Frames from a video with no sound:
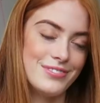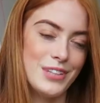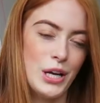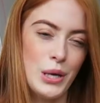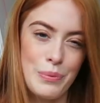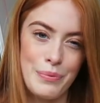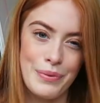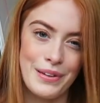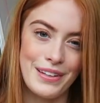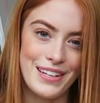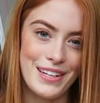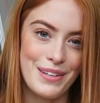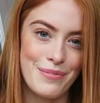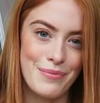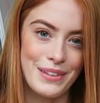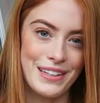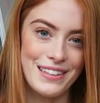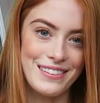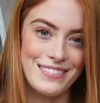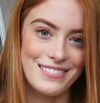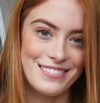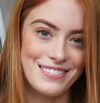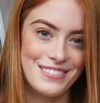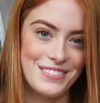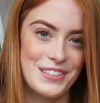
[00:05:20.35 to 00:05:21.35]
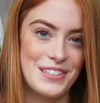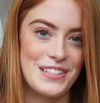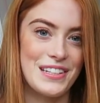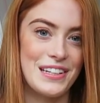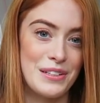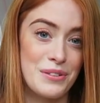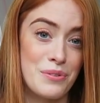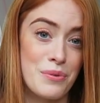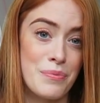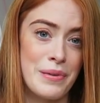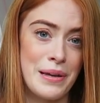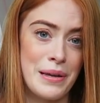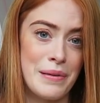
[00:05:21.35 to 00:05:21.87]
Hoping they mean
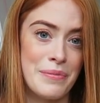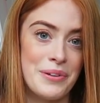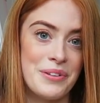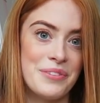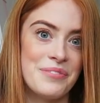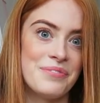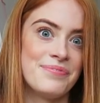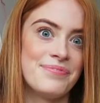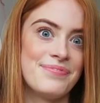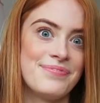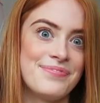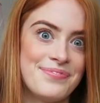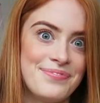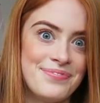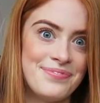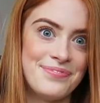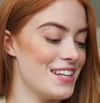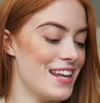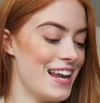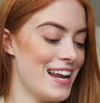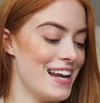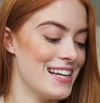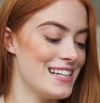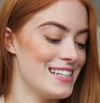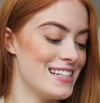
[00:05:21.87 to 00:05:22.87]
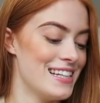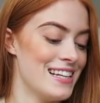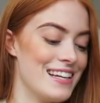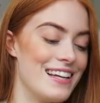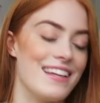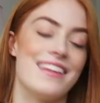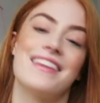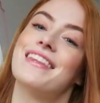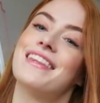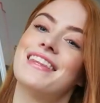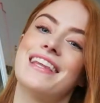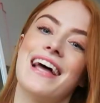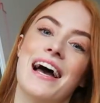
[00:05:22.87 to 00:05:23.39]
recycled paper. So that is it.